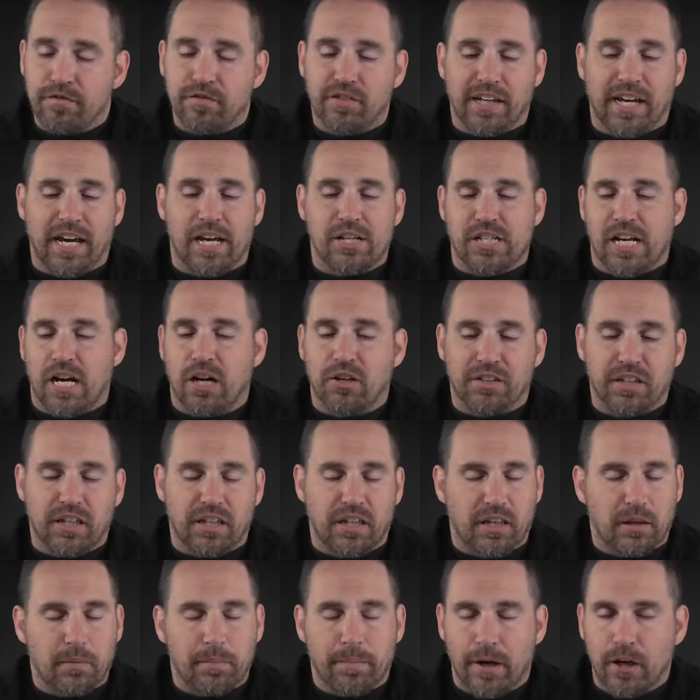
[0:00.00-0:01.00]
flange. I don't think
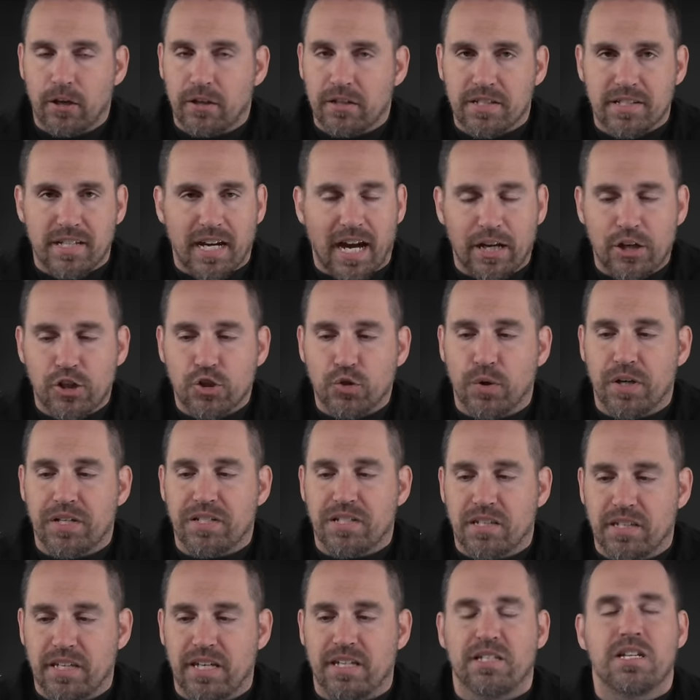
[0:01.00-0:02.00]
you get better design
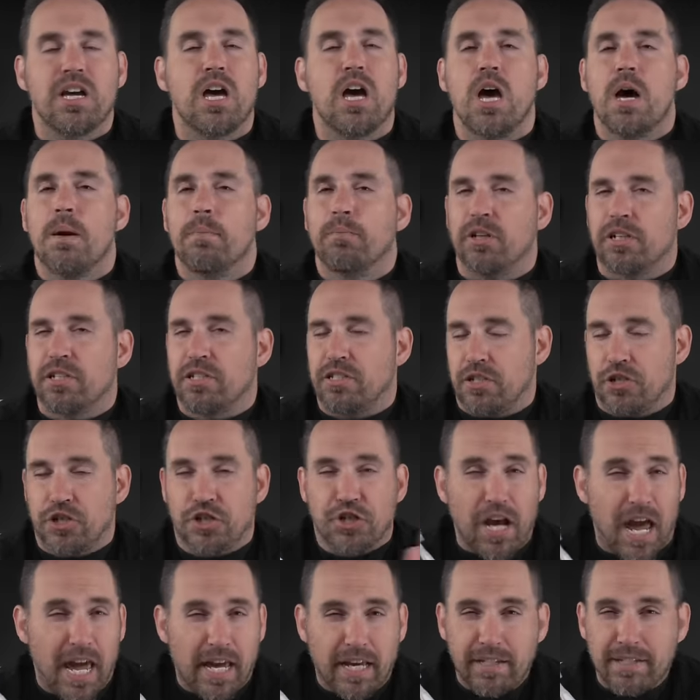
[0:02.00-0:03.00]
choice in this. Plus the
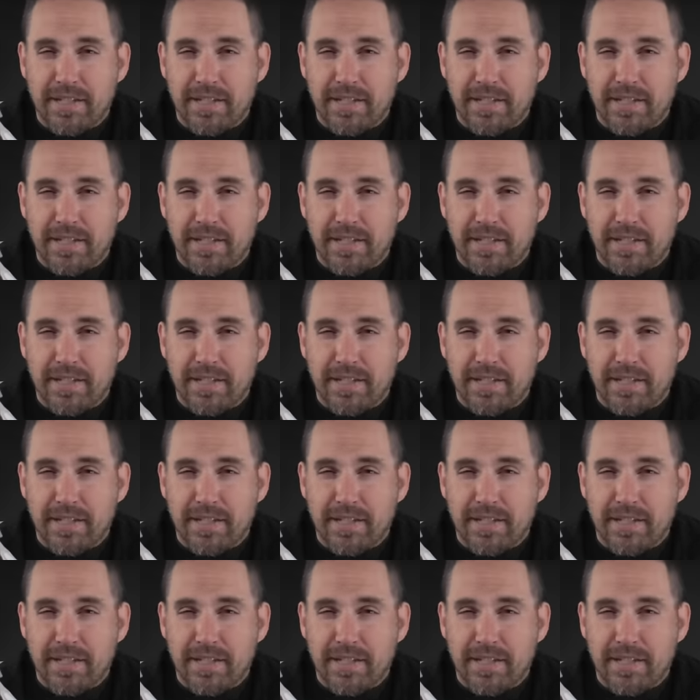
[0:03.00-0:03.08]
shank